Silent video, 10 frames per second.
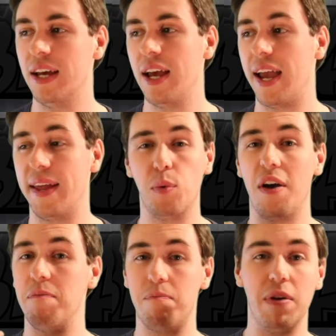and who
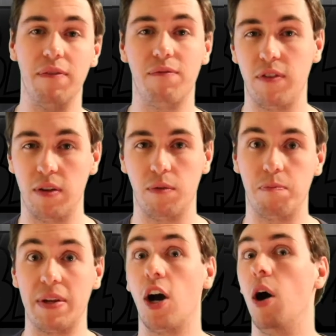I've been, you know,
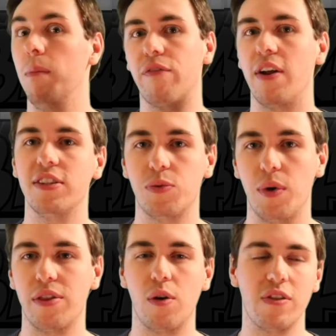become friends
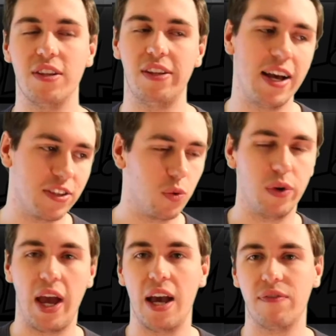with over these last
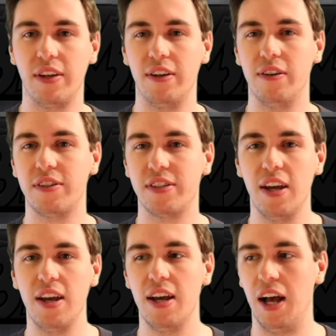2.5 years.
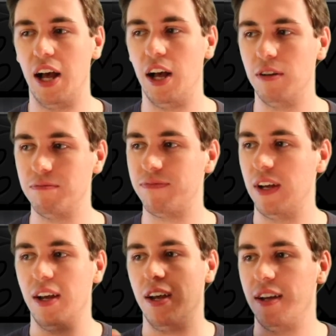
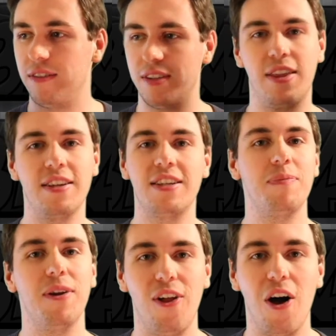This has
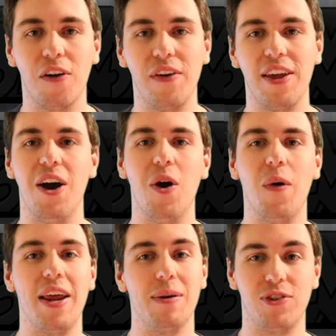been a long video,
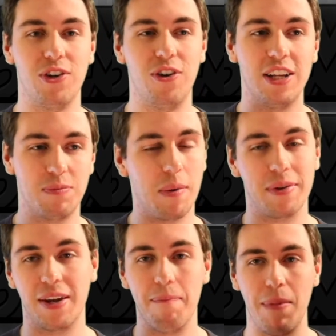and I'm sure it's probably
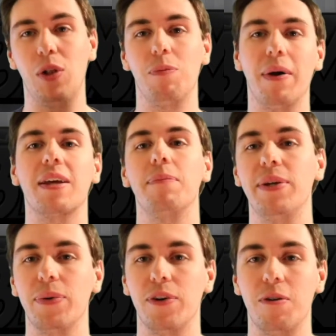going to melt my
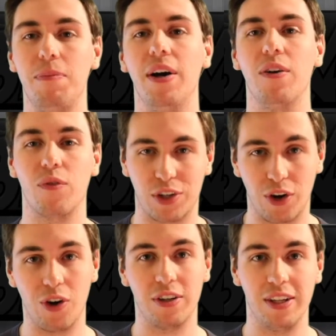computer, but
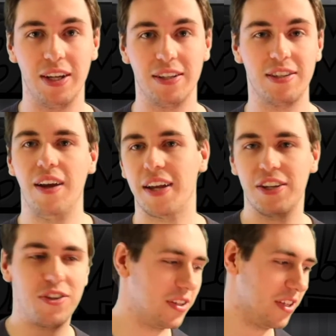regardless, I guess
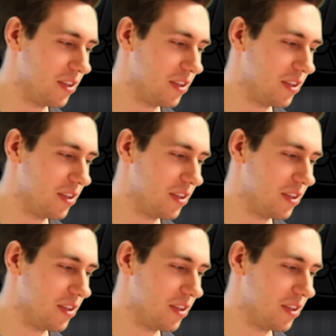you can see this whole